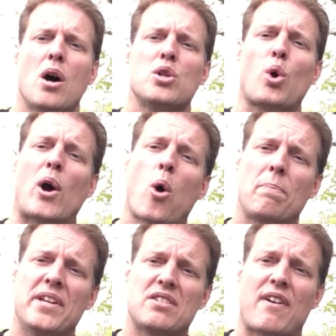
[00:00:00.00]
So I hope
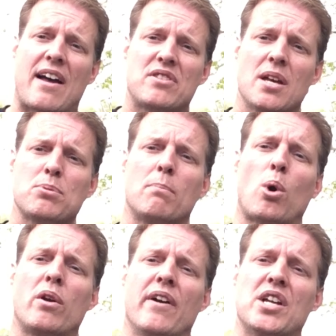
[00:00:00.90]
these 5 tips on
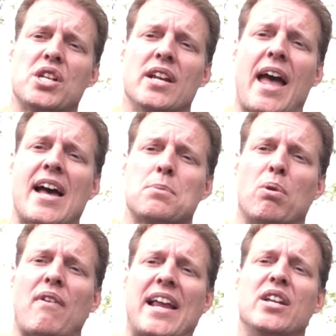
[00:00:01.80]
motivation has
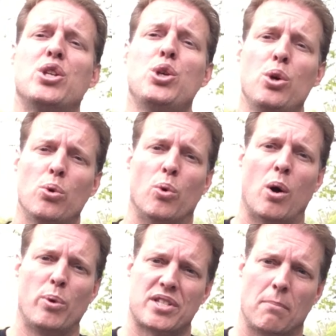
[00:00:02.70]
provided you
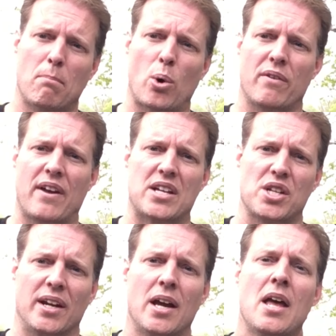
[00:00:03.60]
with some
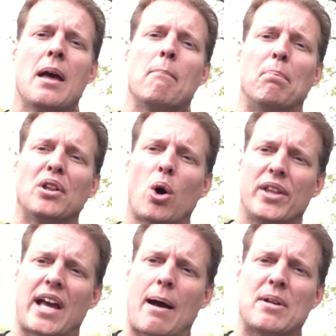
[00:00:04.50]
motivation. Below in
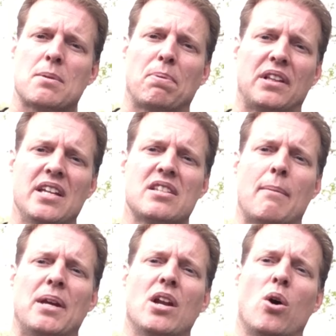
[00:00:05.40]
the comments, please let
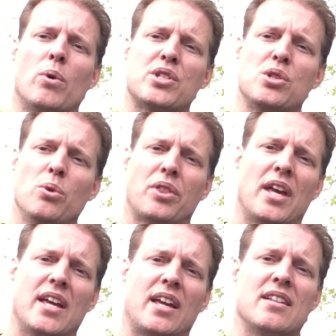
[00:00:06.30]
me know what you
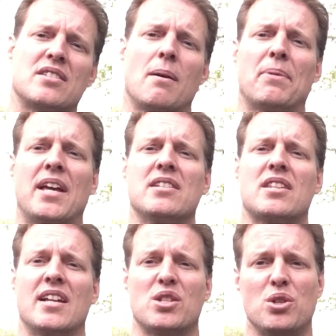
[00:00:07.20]
think and some things
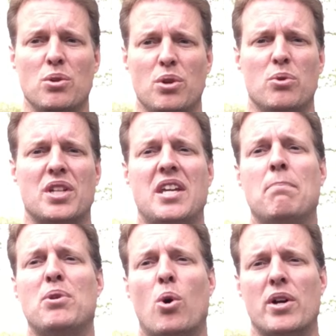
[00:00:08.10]
that you do to
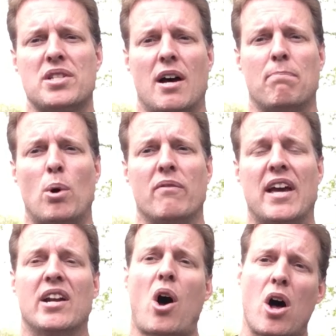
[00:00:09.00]
keep yourself
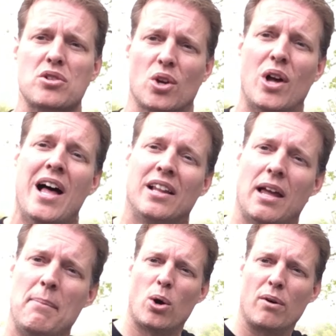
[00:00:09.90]
motivated. Also,
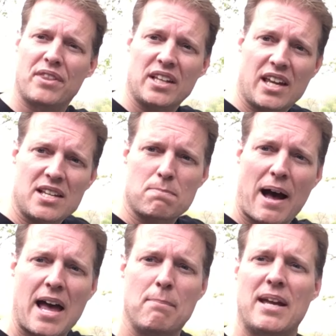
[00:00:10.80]
let if the geese
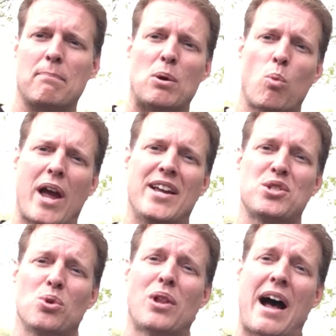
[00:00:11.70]
behind me have been way
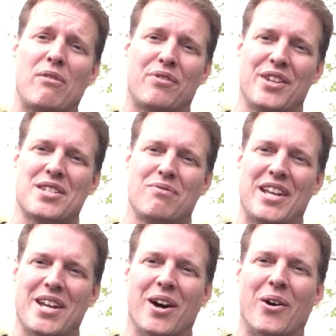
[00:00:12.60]
too loud for this
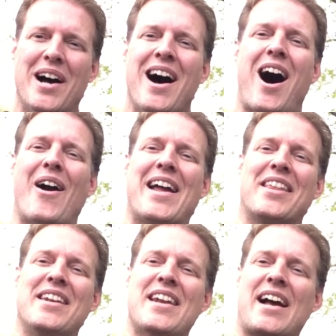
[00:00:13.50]
video. All right,
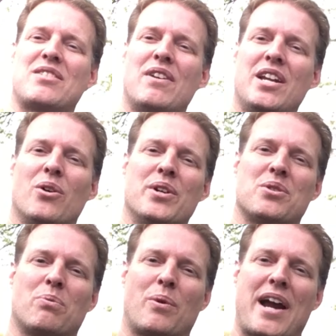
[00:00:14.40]
the next video is
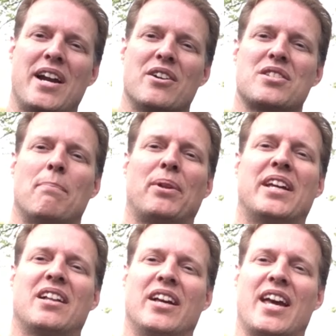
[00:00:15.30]
right here. Simply
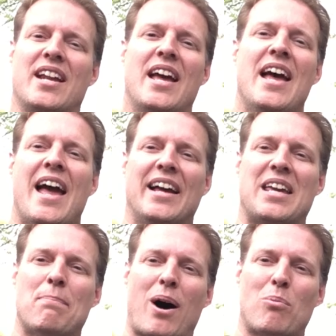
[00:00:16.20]
click it and
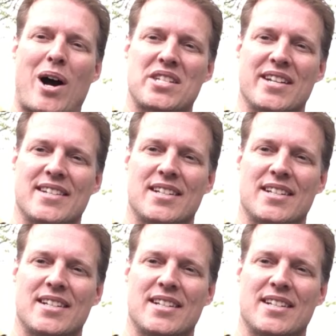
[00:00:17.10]
keep on watching.